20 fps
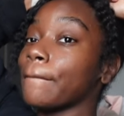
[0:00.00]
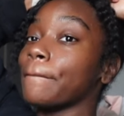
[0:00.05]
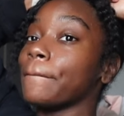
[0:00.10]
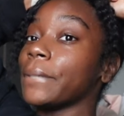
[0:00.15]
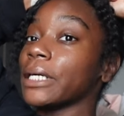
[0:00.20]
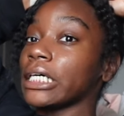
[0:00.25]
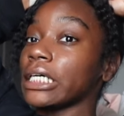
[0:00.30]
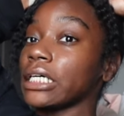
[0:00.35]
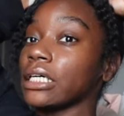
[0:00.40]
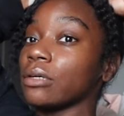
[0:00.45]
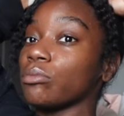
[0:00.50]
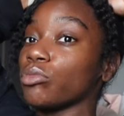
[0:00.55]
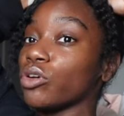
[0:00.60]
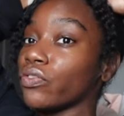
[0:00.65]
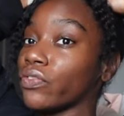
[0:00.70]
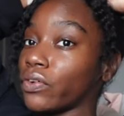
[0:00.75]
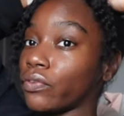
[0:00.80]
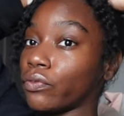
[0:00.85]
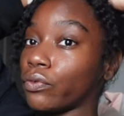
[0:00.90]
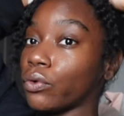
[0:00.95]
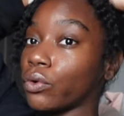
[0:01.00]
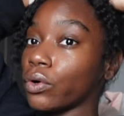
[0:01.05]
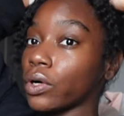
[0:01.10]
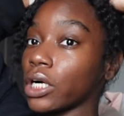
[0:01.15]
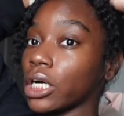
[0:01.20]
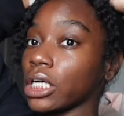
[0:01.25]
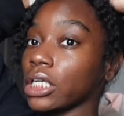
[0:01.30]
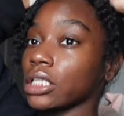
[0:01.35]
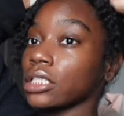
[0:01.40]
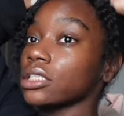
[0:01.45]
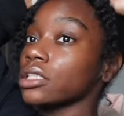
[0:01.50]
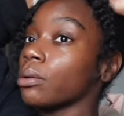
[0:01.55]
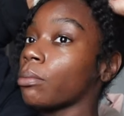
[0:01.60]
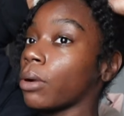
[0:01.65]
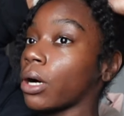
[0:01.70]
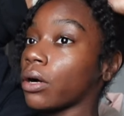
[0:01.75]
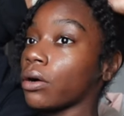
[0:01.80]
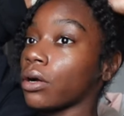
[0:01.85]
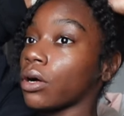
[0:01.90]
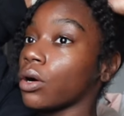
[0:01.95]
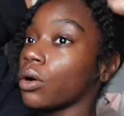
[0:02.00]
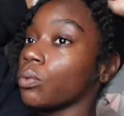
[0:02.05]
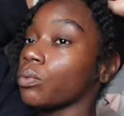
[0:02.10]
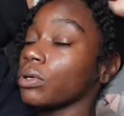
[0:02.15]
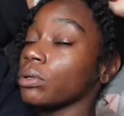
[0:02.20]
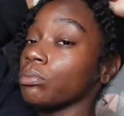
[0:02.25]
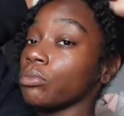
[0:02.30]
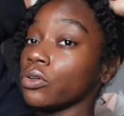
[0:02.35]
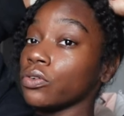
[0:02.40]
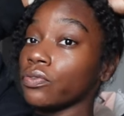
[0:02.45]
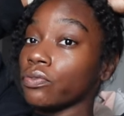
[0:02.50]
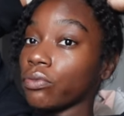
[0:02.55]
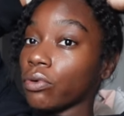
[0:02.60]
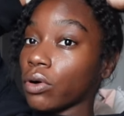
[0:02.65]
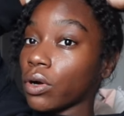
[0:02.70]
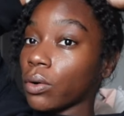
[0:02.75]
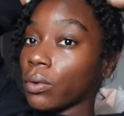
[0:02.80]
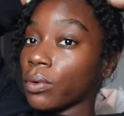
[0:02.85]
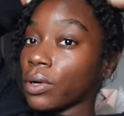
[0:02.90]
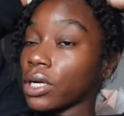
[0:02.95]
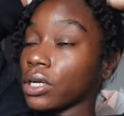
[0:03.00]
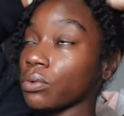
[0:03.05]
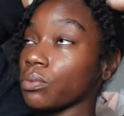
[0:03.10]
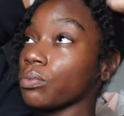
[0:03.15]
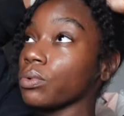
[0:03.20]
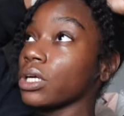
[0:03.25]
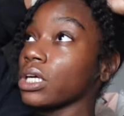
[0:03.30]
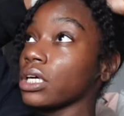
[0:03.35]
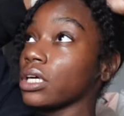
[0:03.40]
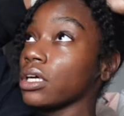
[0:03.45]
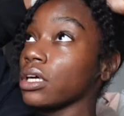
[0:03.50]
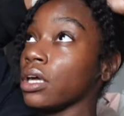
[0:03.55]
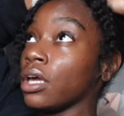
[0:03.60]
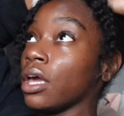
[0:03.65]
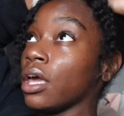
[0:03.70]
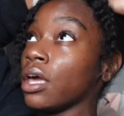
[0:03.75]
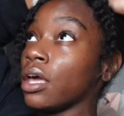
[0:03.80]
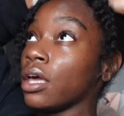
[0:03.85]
But moving forward, tomorrow we move forward, we